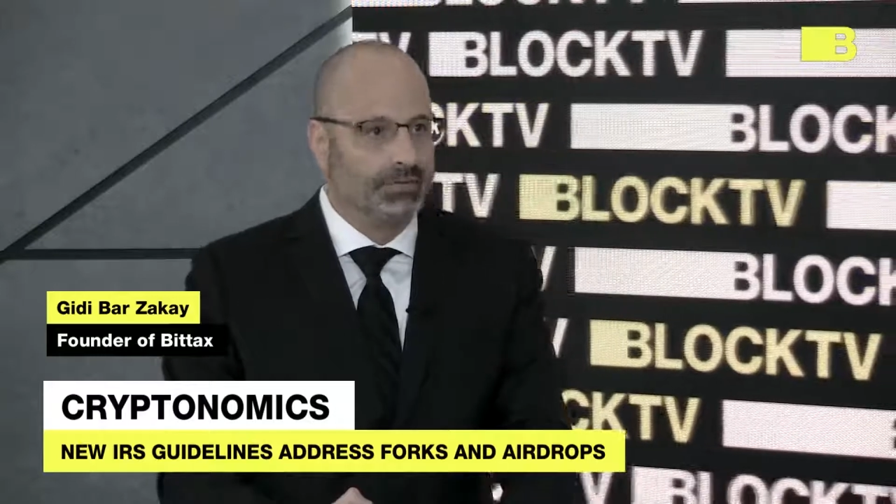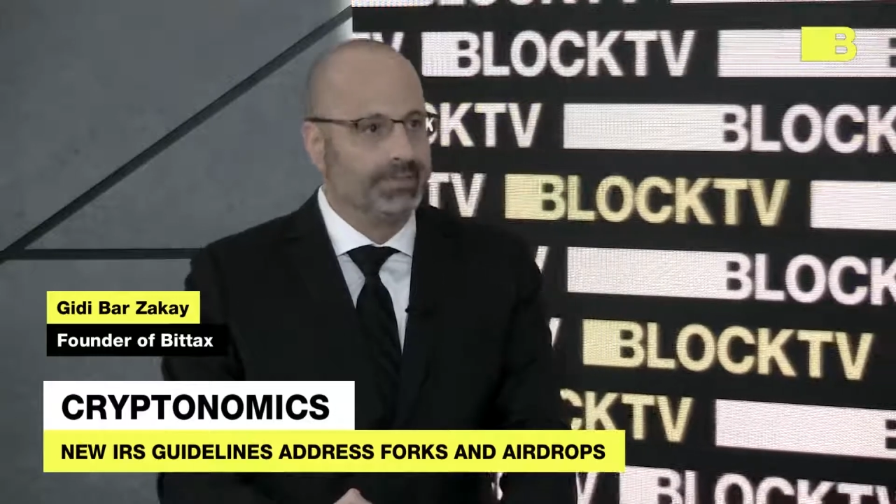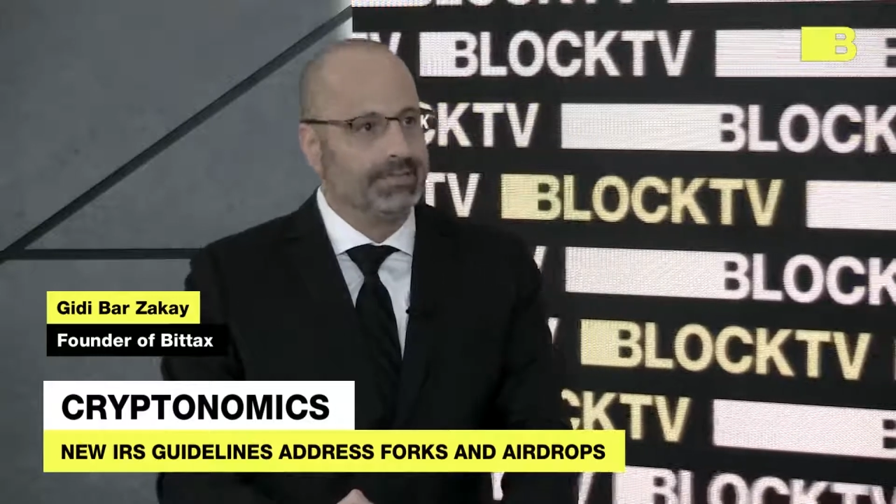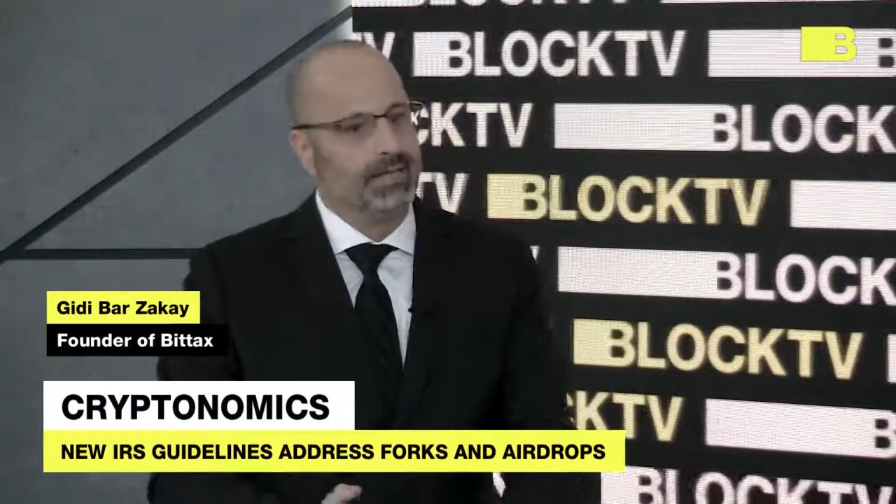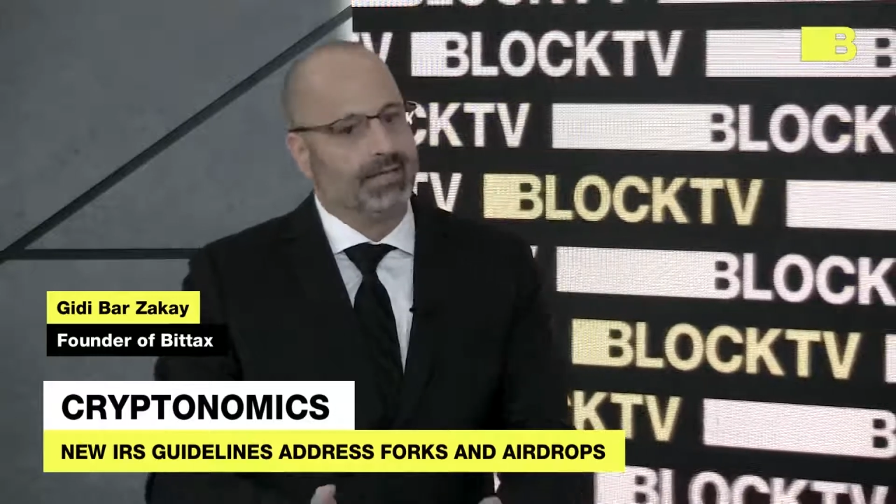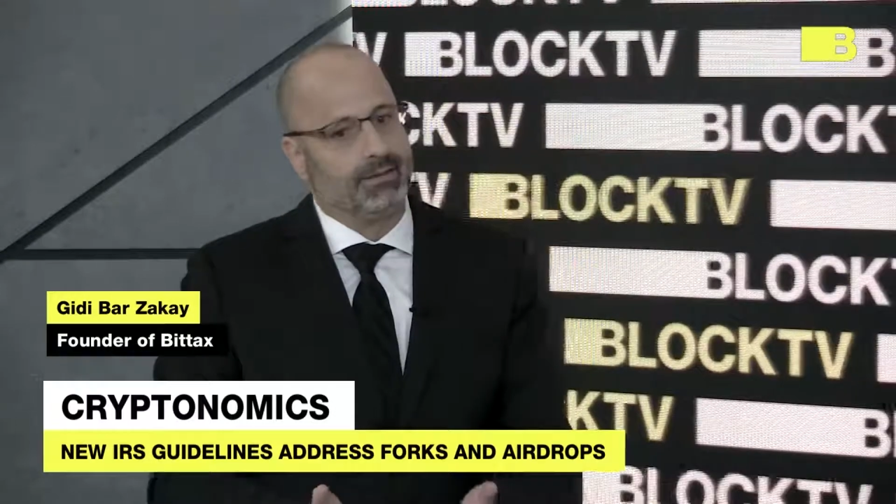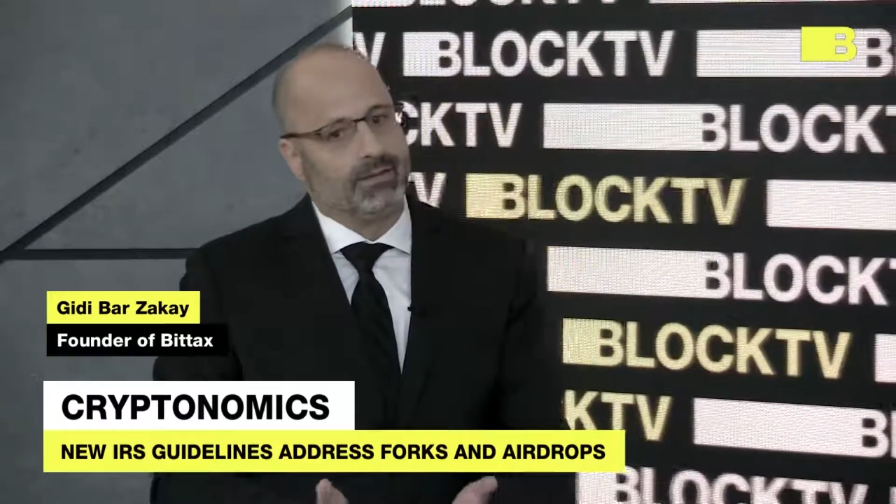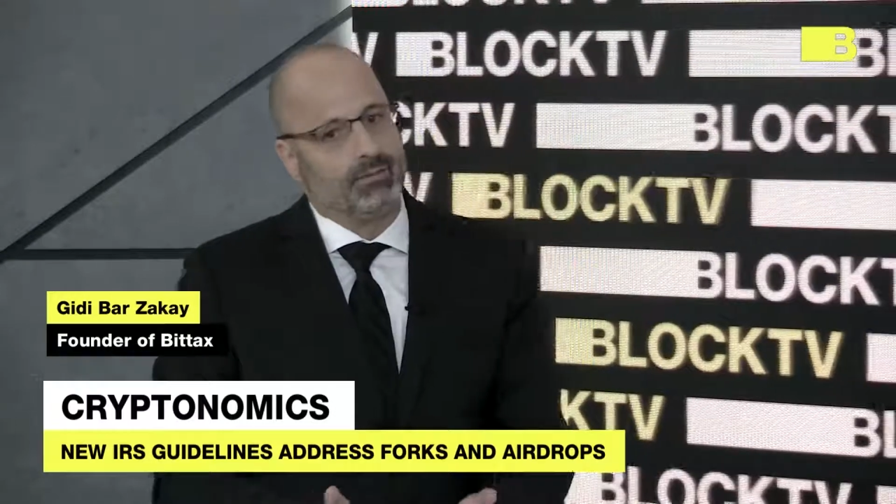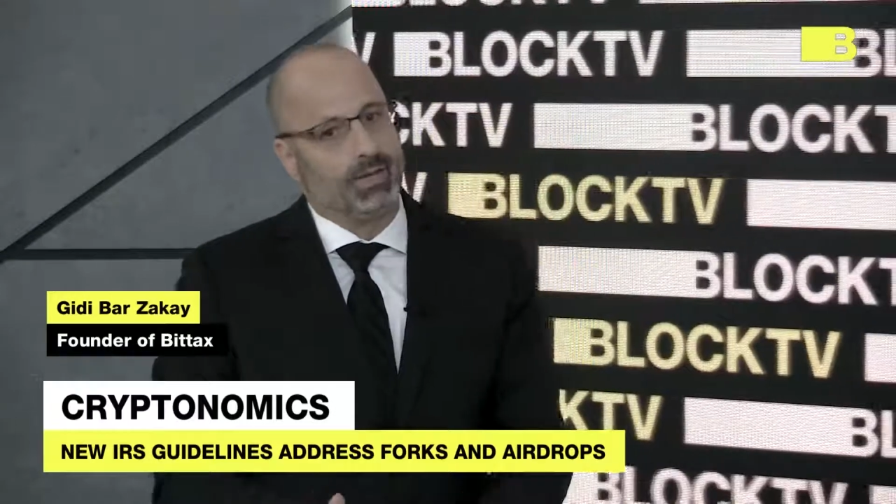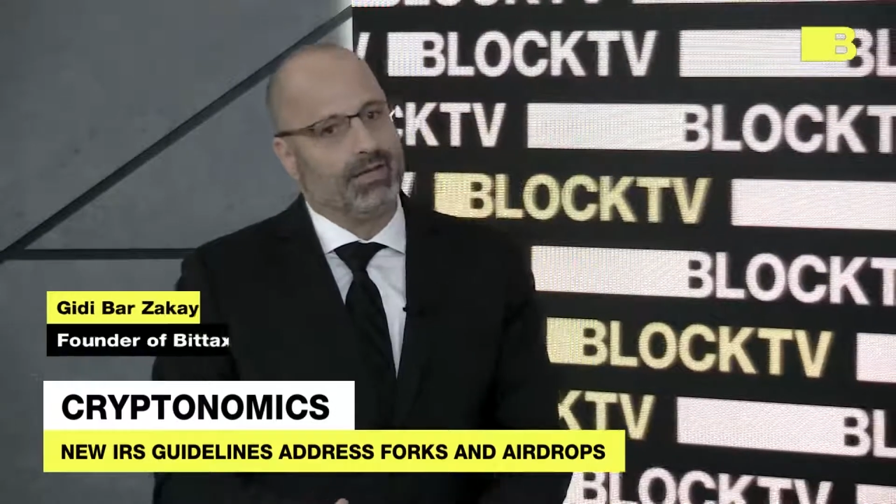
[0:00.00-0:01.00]
it means like
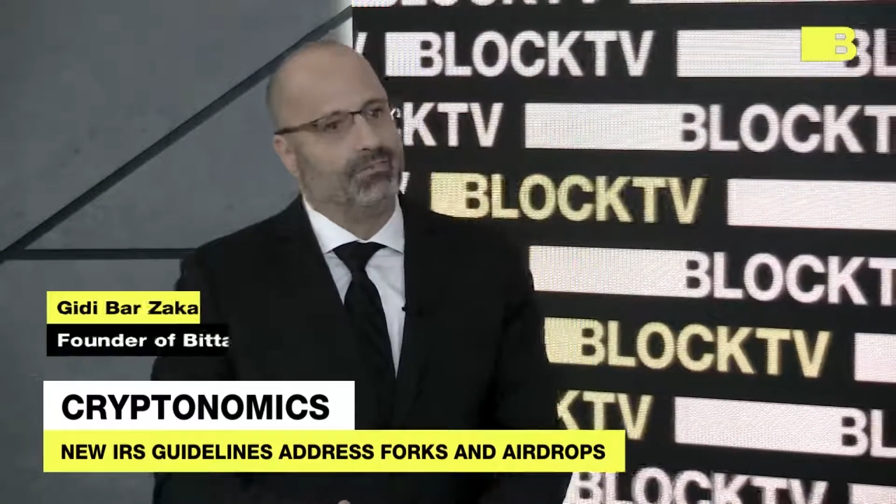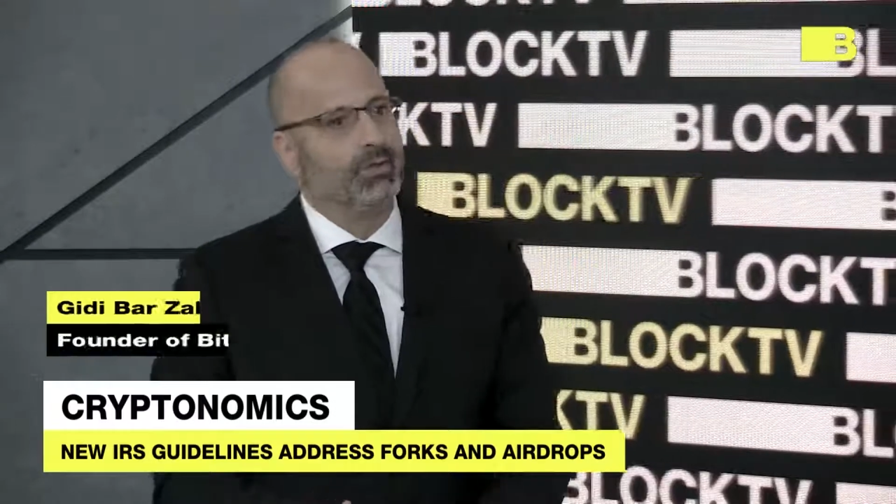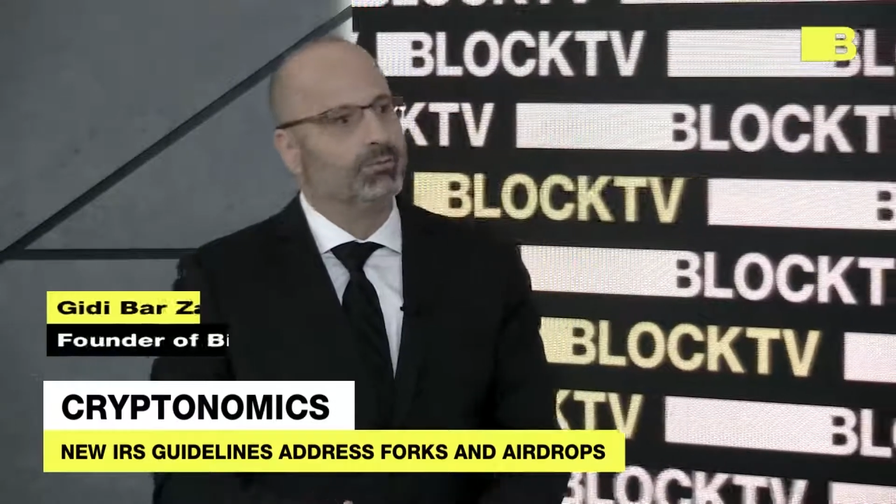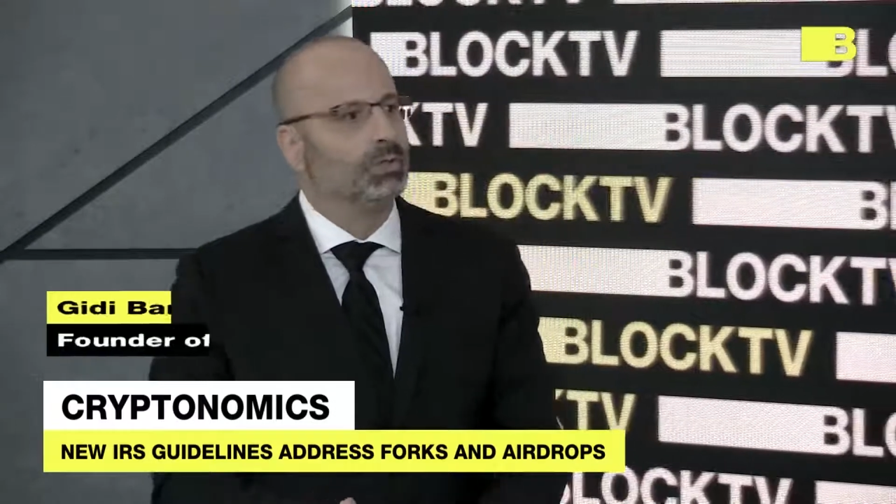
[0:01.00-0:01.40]
whatever you